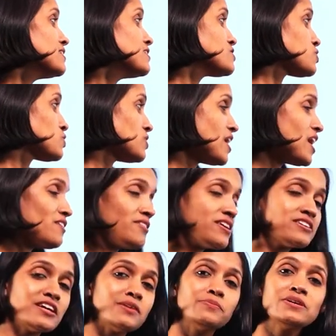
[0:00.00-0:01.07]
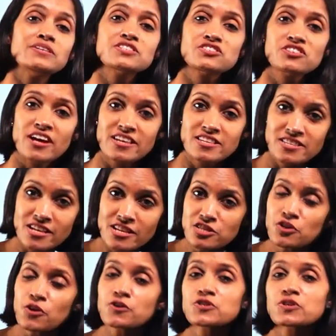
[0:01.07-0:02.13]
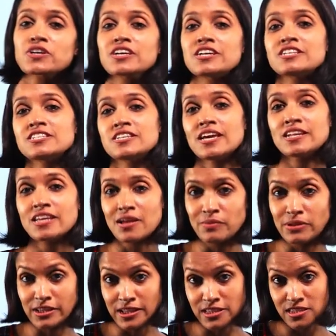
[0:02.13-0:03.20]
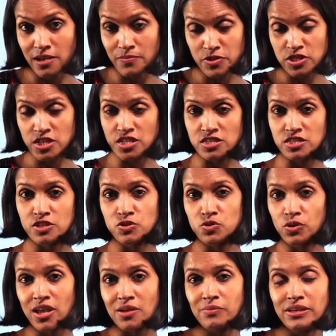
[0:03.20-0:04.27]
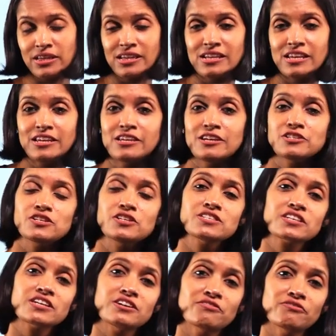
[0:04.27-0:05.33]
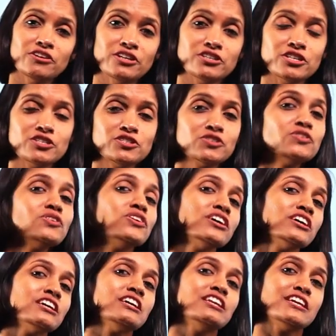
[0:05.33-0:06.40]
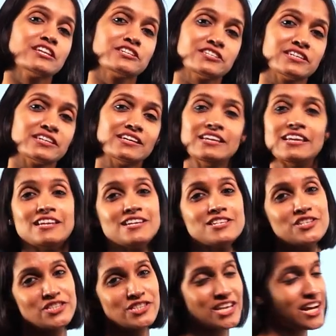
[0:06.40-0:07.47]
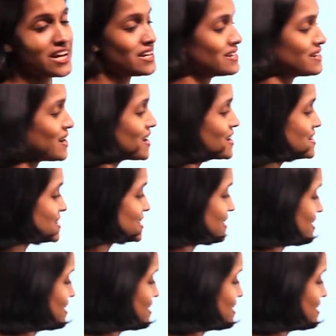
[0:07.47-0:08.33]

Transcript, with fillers: So there what happens, dry cells also contain chemical substances. So chemical energy is converted to electrical energy there, right?